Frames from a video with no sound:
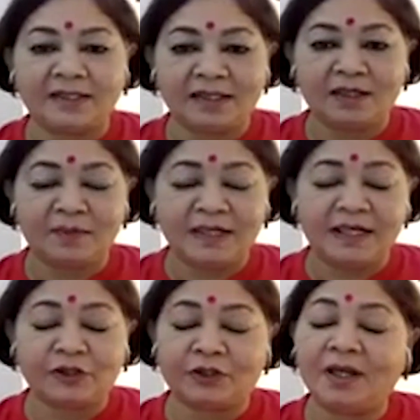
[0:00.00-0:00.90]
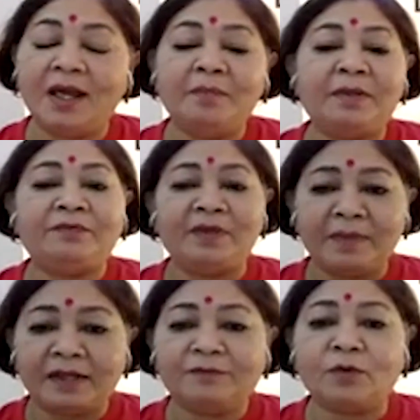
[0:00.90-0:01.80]
as intimidation. But we
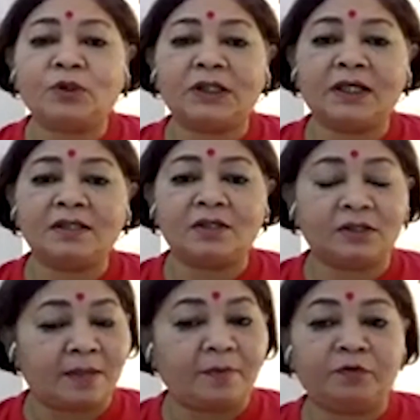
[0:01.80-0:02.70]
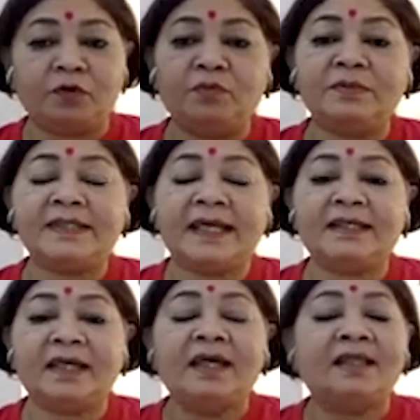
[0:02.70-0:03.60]
met voters, some of whom
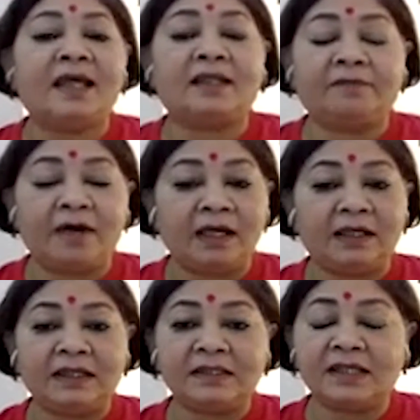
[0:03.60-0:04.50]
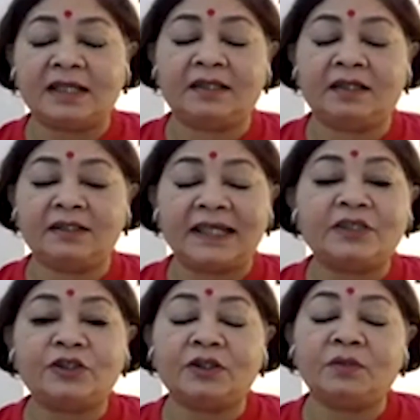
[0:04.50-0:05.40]
said that the violence and the
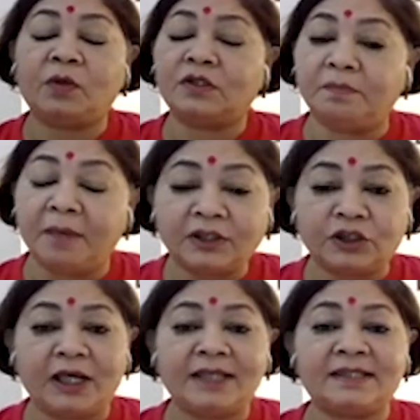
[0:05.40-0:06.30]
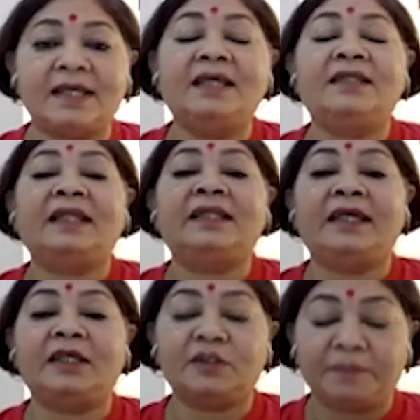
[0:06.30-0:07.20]
tension was much less than
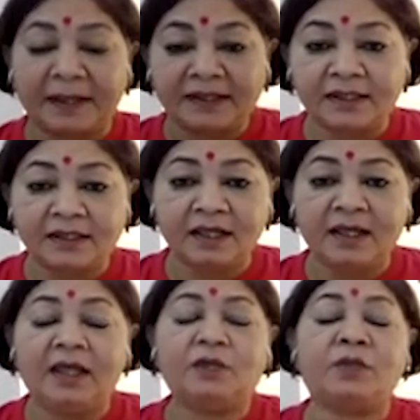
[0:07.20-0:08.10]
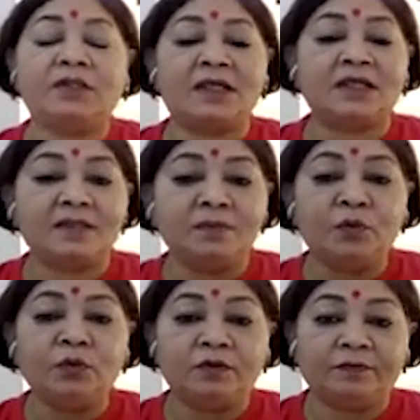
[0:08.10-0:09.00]
they expected. It was a
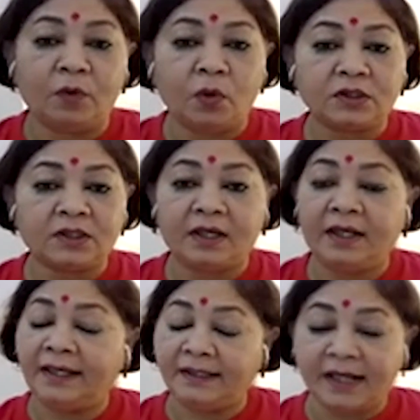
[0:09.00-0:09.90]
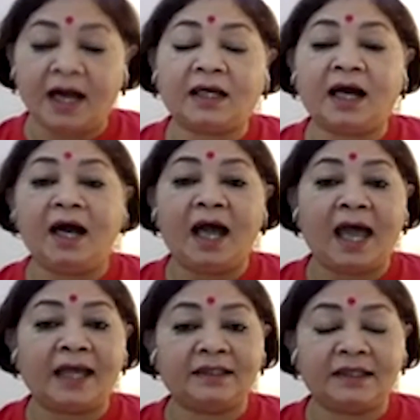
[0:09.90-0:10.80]
smooth vote in Dhaka
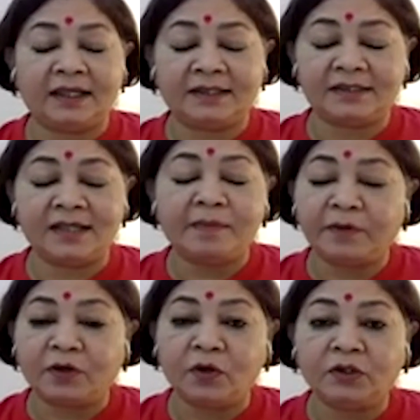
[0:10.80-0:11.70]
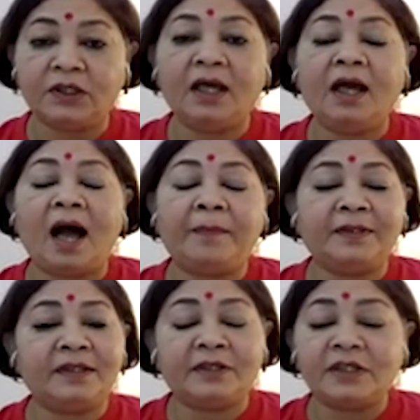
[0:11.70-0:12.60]
and its neighborhood. Up
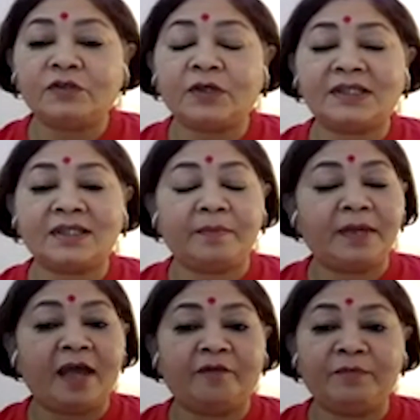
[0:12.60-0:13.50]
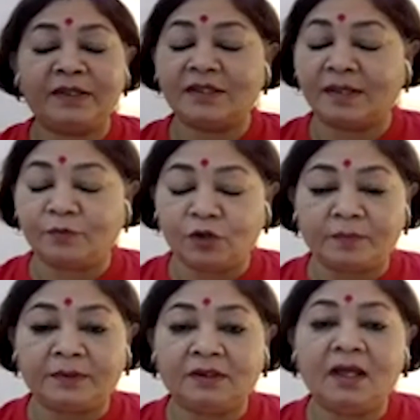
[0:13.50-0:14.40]
in the districts there may have been some
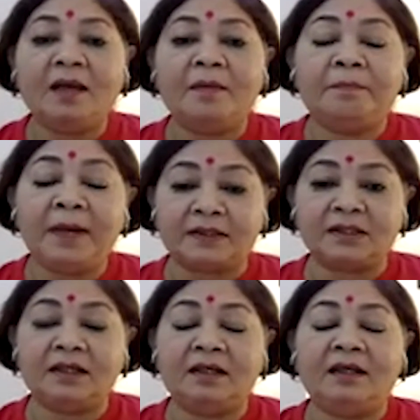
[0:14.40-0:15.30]
trouble, but